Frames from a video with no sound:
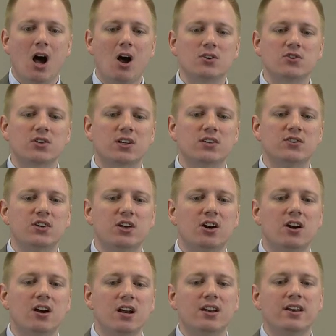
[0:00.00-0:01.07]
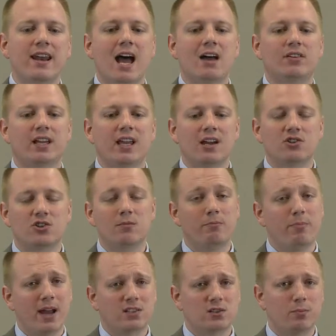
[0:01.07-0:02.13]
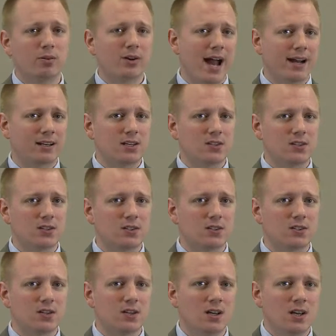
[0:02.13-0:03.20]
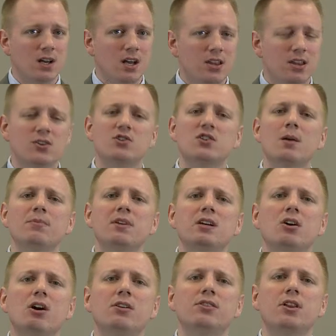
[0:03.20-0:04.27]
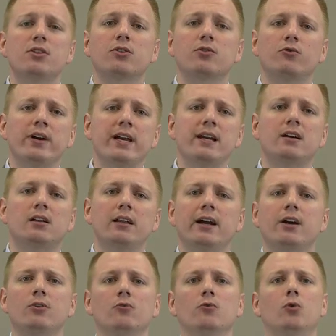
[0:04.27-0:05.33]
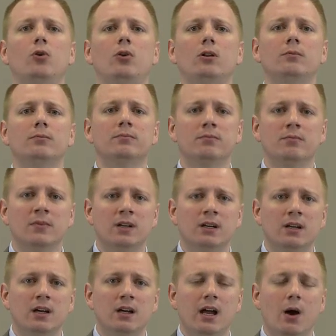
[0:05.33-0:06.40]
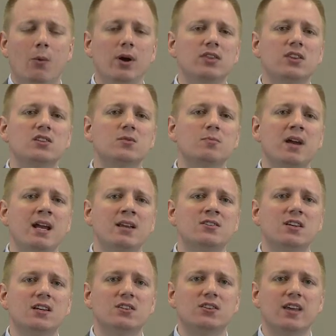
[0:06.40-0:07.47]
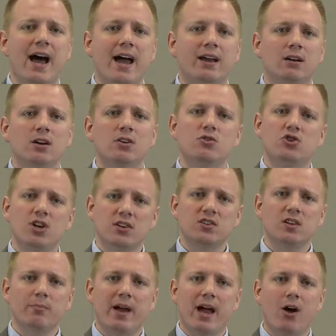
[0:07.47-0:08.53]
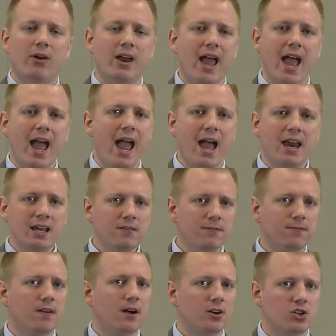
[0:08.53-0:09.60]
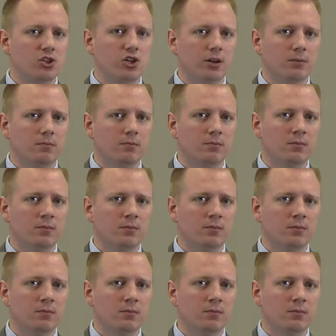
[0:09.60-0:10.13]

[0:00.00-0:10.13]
Also consider navigation best practices. There's something called the three-click rule. And what this means is that just about any function